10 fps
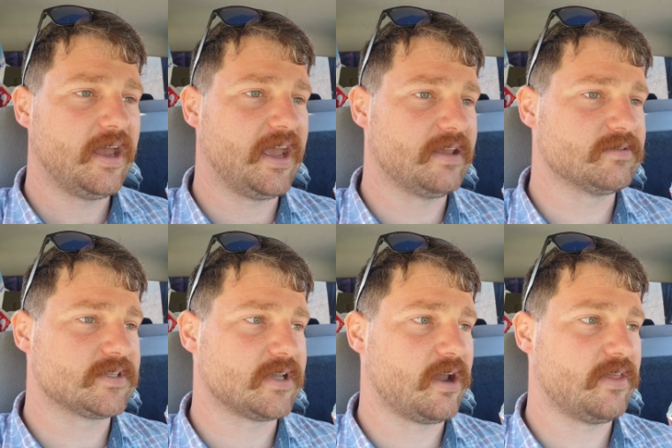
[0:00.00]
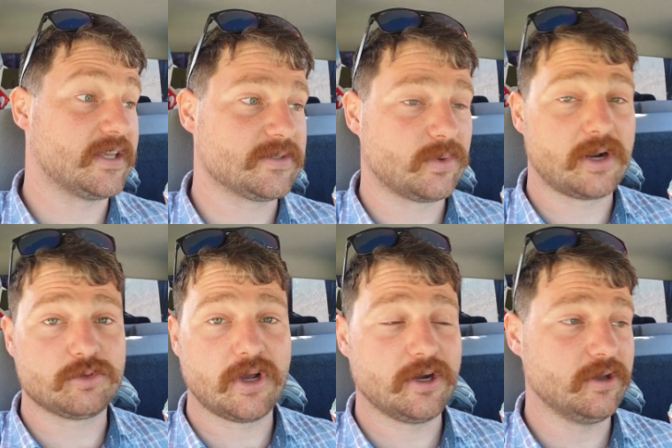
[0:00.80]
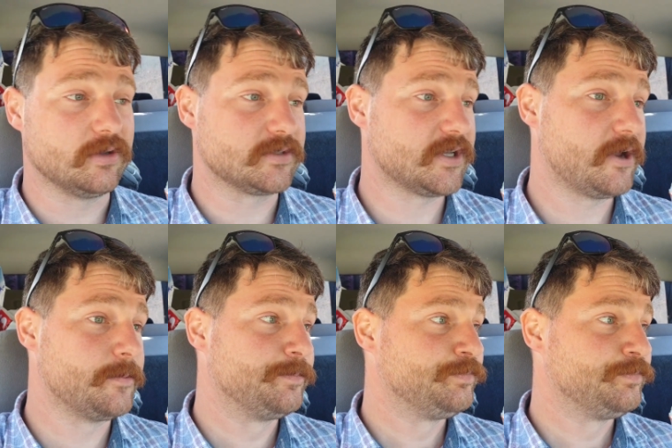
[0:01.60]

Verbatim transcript: and so that's what I'm trying to do so